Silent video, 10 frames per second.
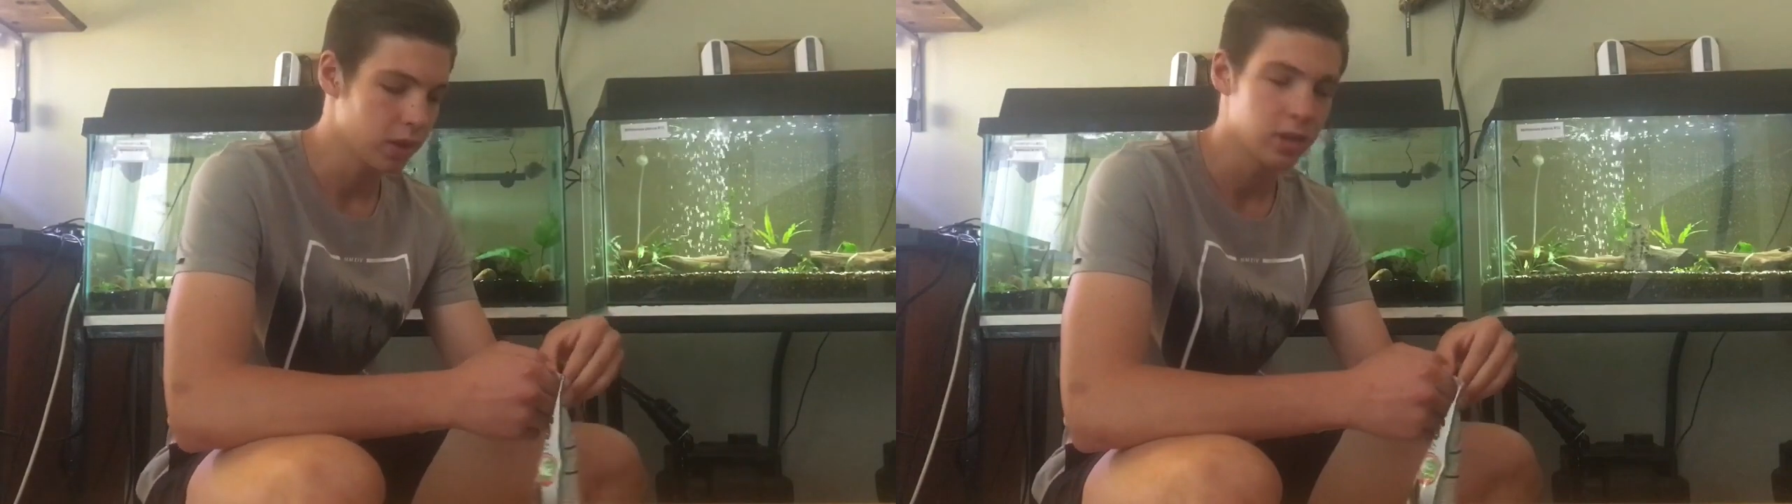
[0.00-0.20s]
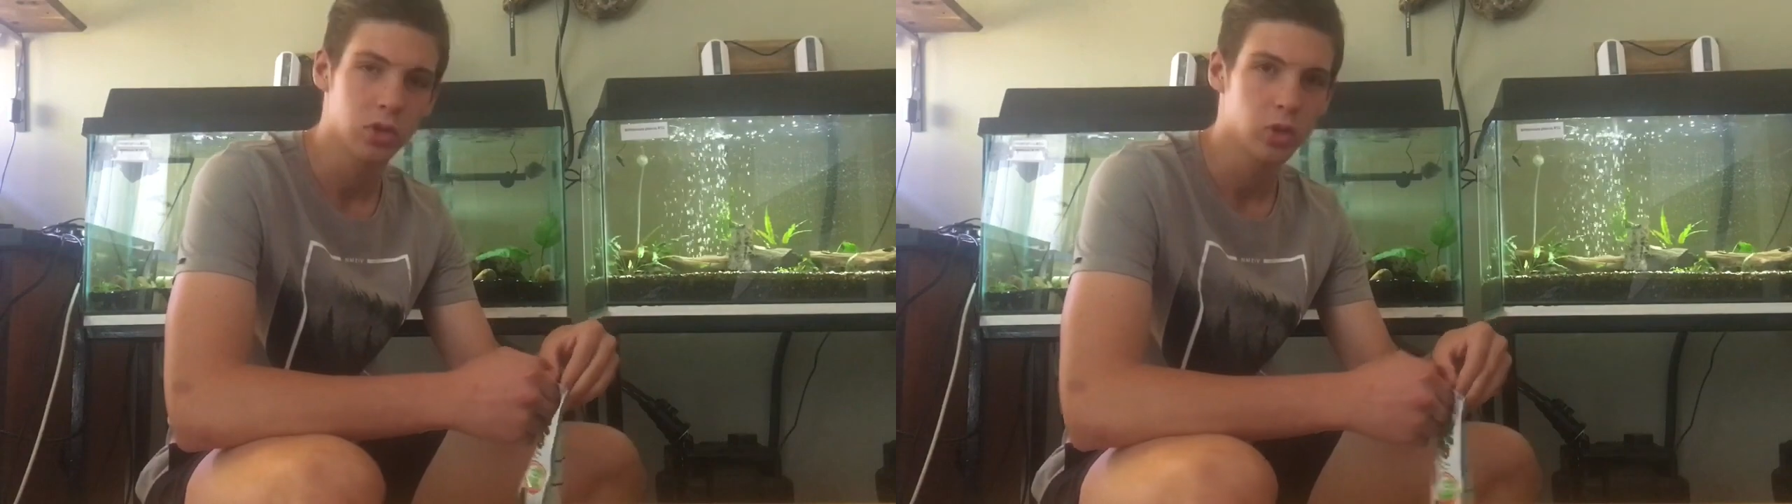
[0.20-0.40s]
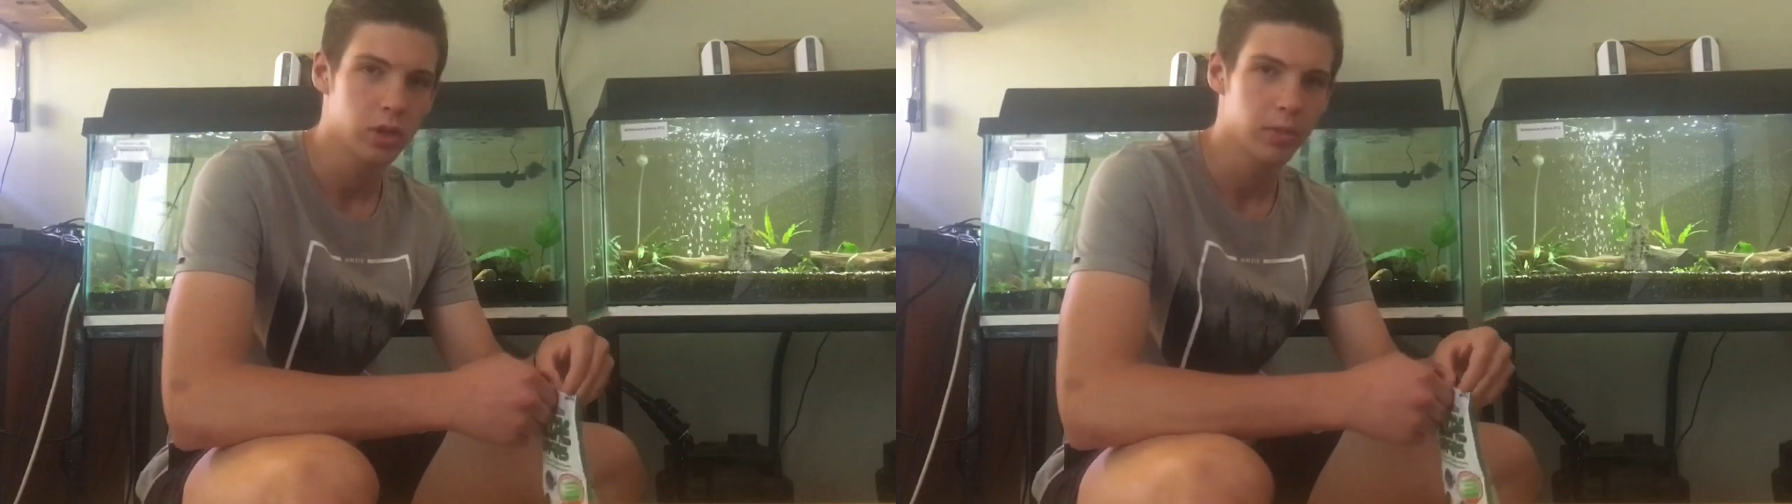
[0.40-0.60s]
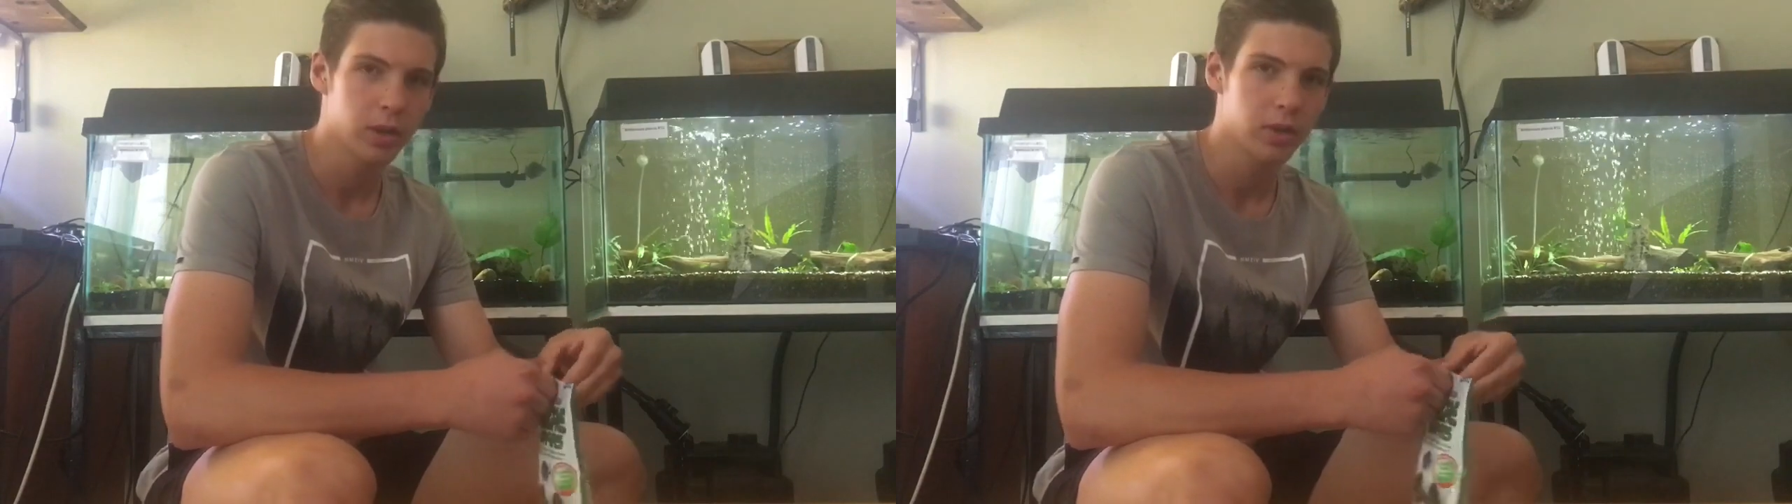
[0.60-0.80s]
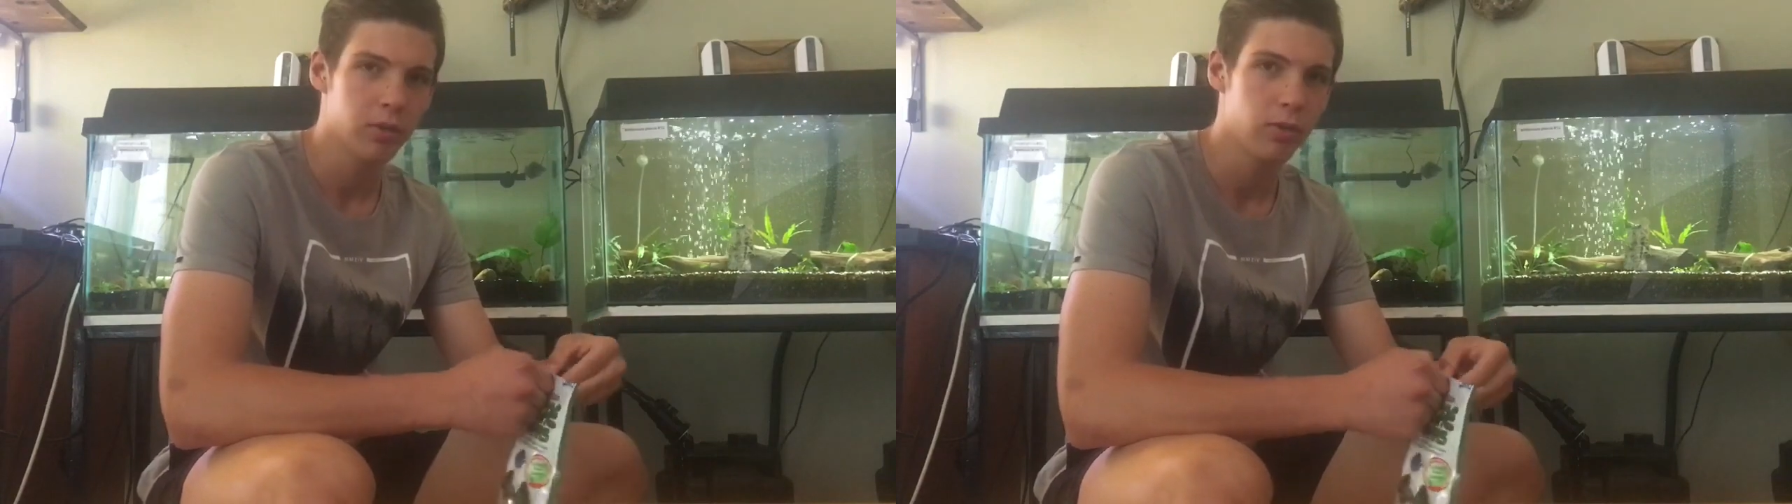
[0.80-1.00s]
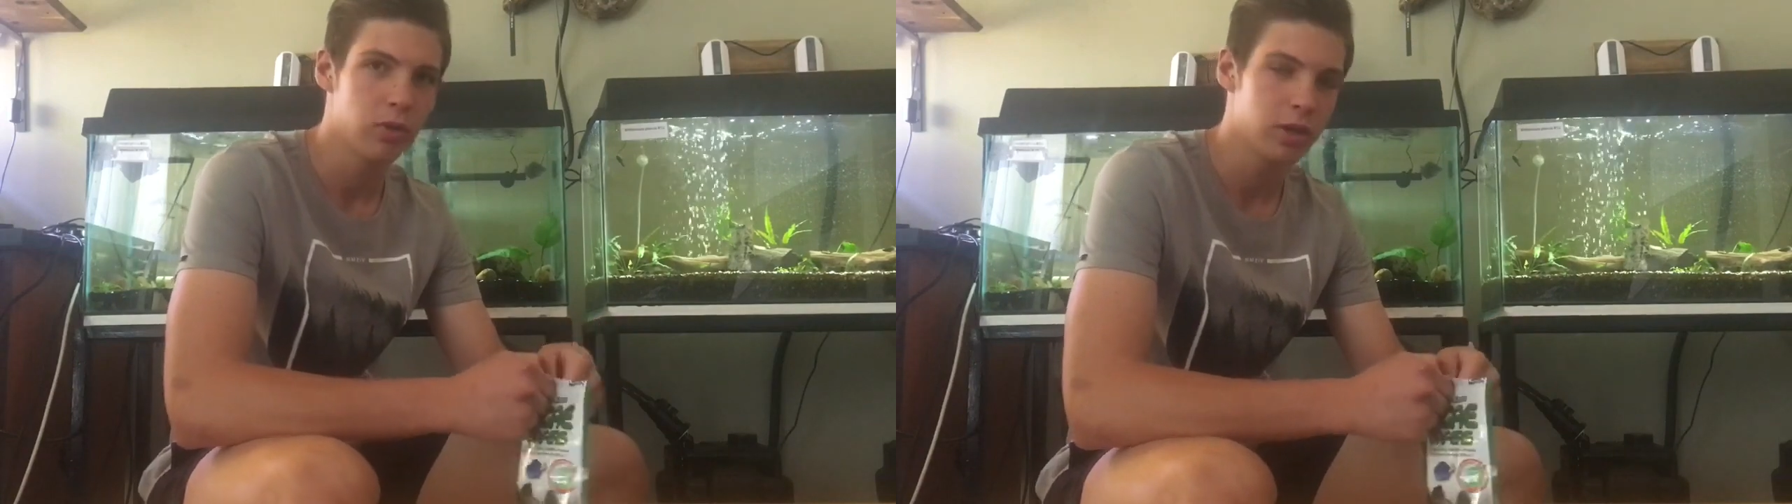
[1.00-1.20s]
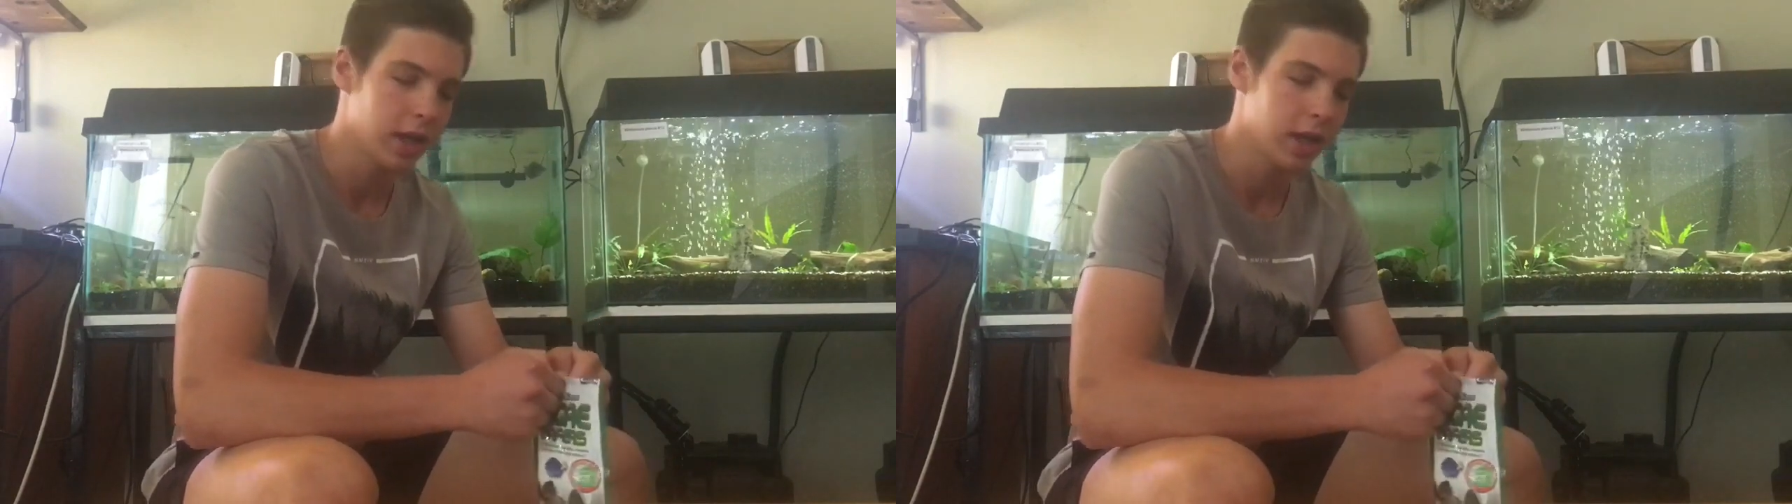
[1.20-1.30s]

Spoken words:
going to talk about the food